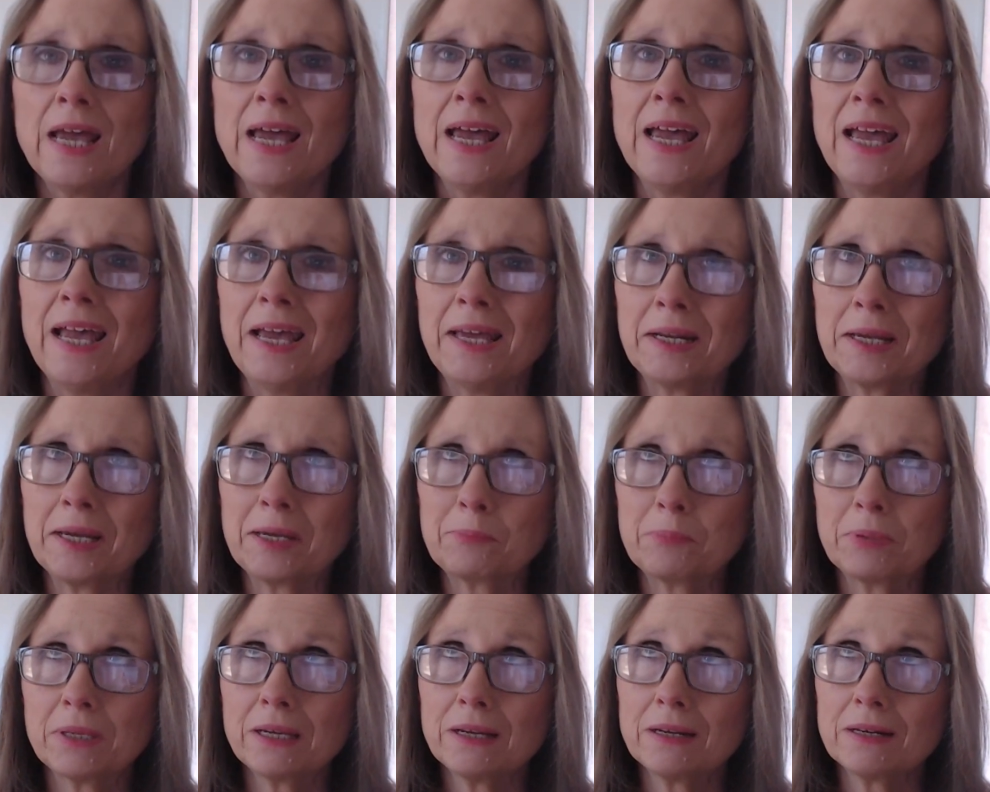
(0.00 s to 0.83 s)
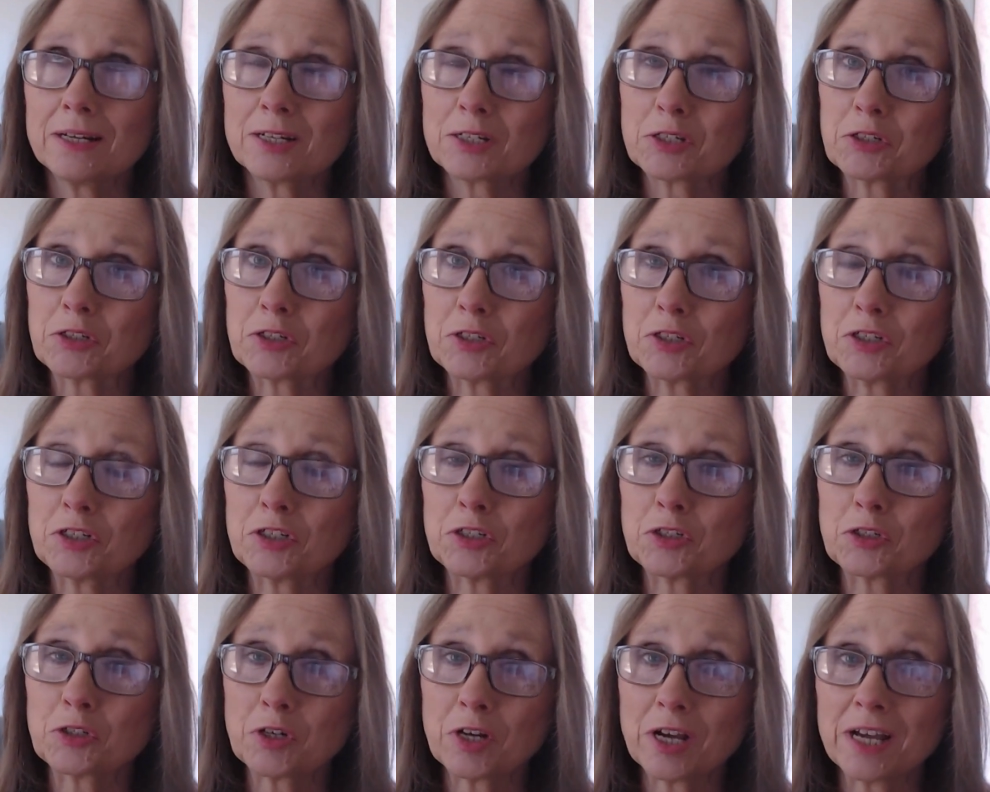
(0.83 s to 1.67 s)
And I plan not to
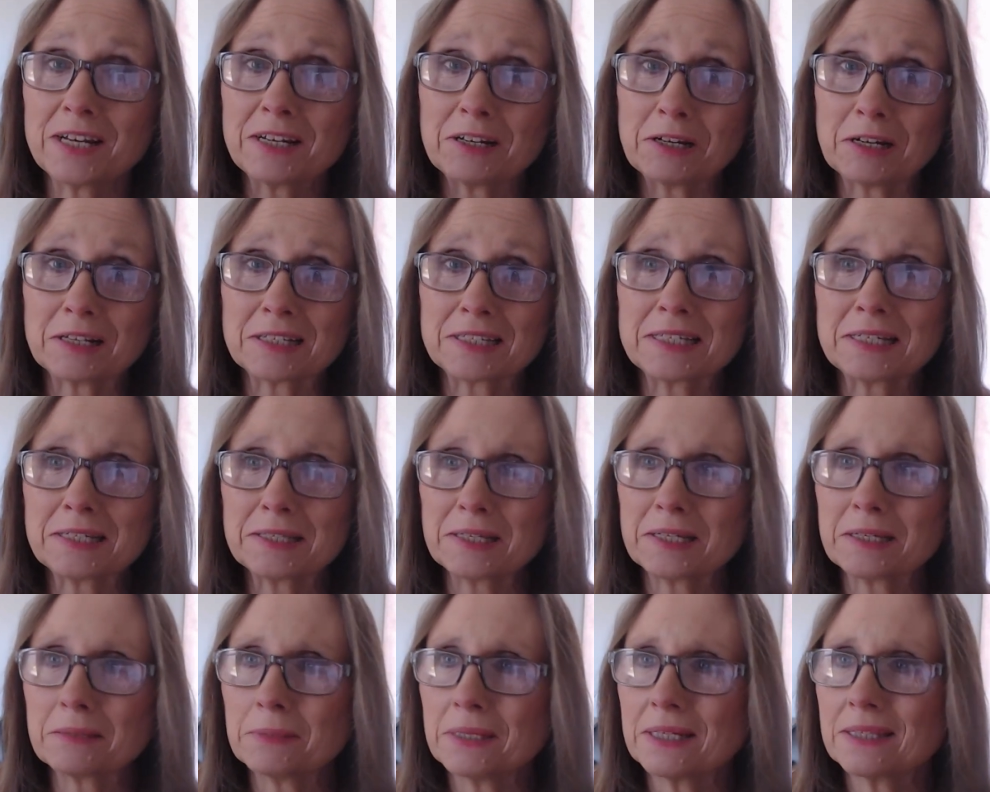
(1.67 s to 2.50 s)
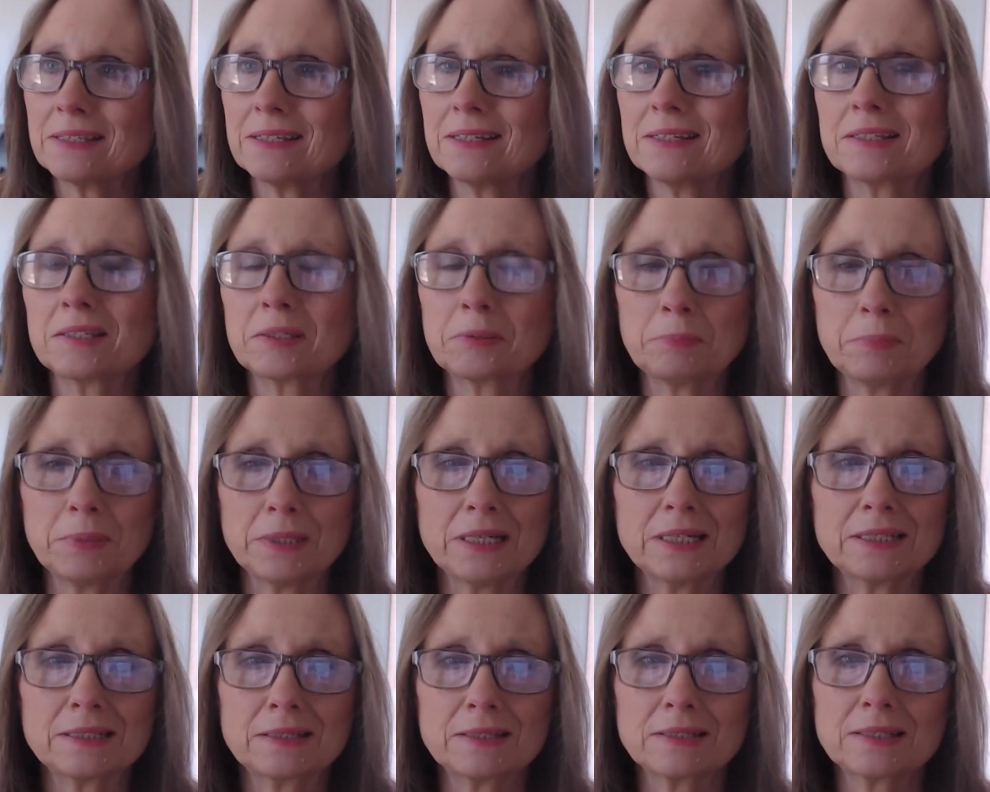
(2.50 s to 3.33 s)
try to not say anything about this,
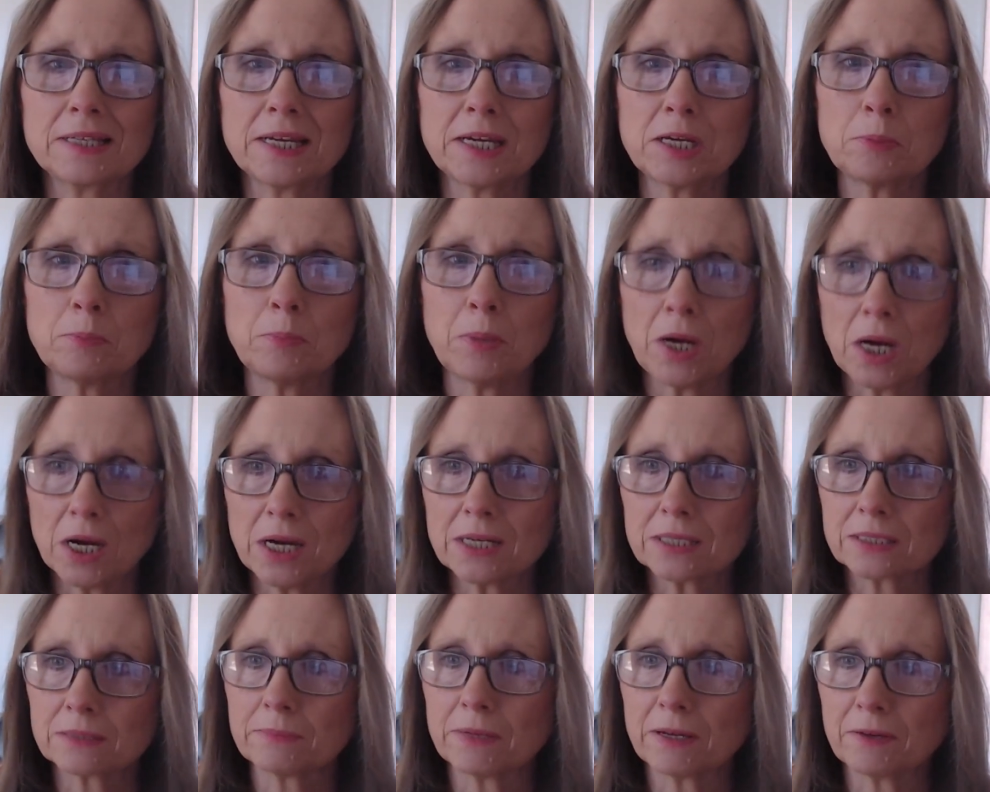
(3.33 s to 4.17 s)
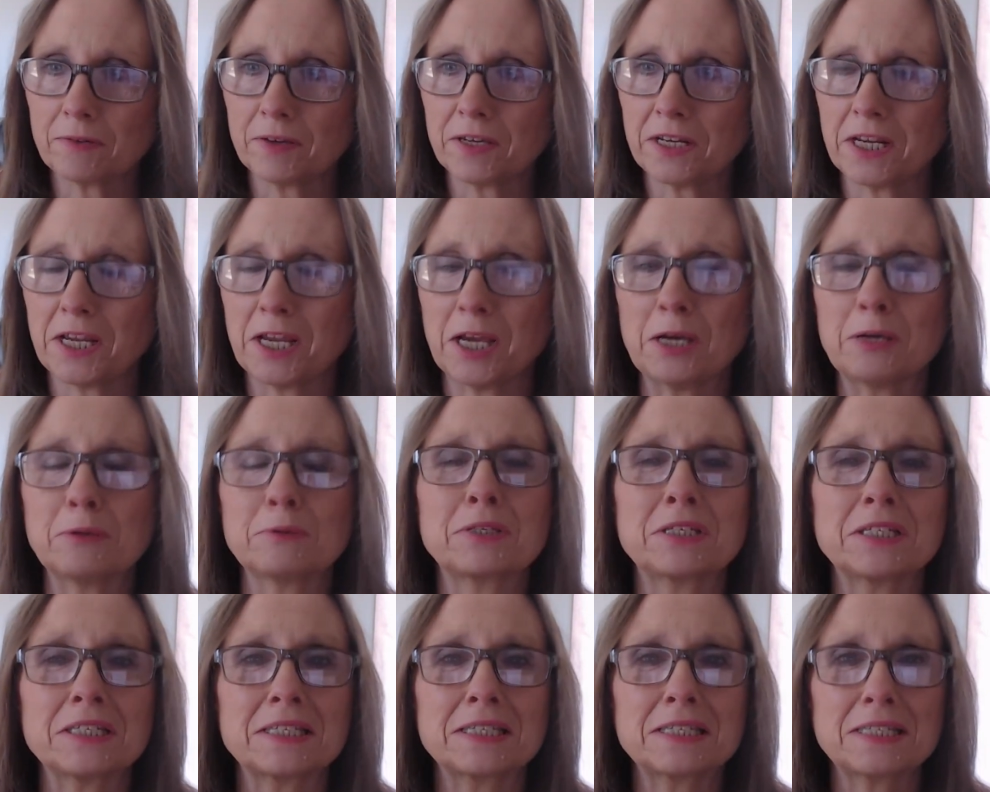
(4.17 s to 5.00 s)
but since I had to pause my video to
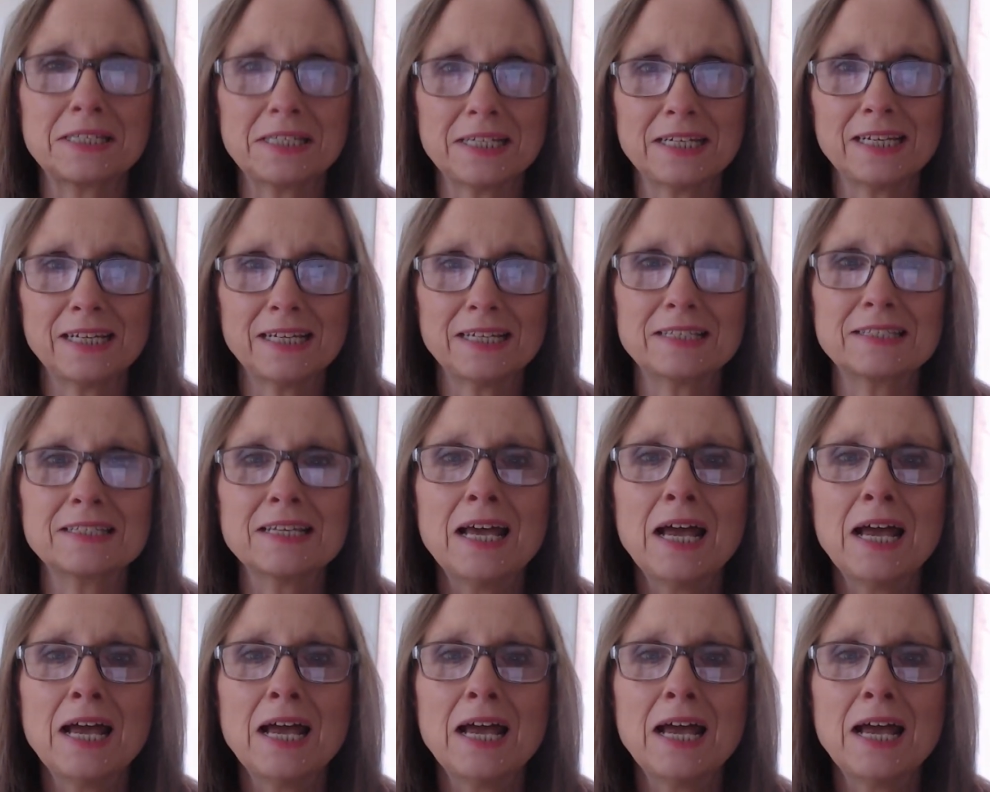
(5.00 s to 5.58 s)
sneeze,